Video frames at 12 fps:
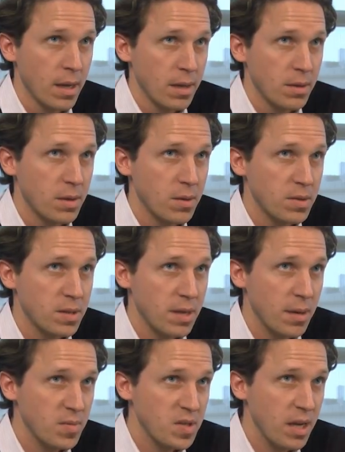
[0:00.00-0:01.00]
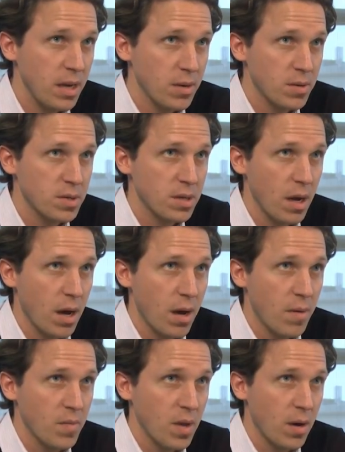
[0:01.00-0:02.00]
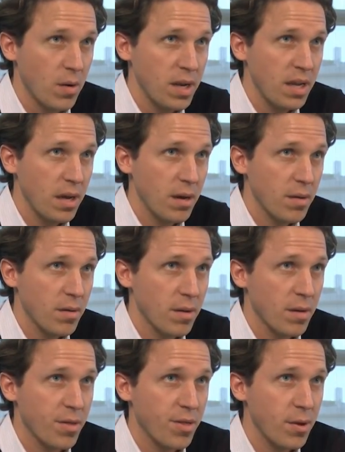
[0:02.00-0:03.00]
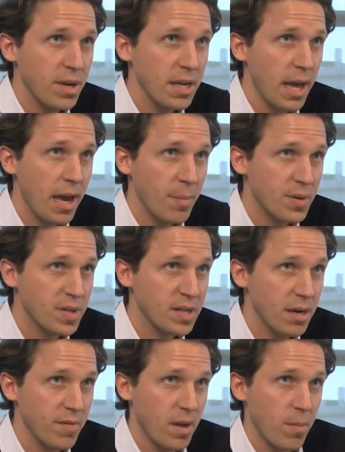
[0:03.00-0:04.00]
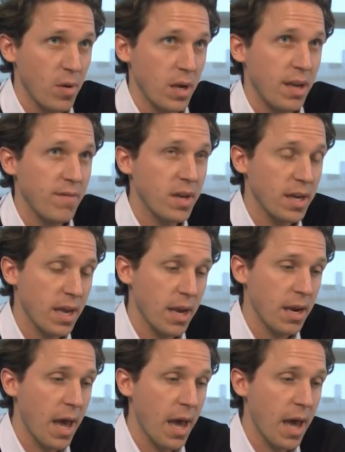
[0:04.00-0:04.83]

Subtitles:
those same CEOs, only 38% of them believe they can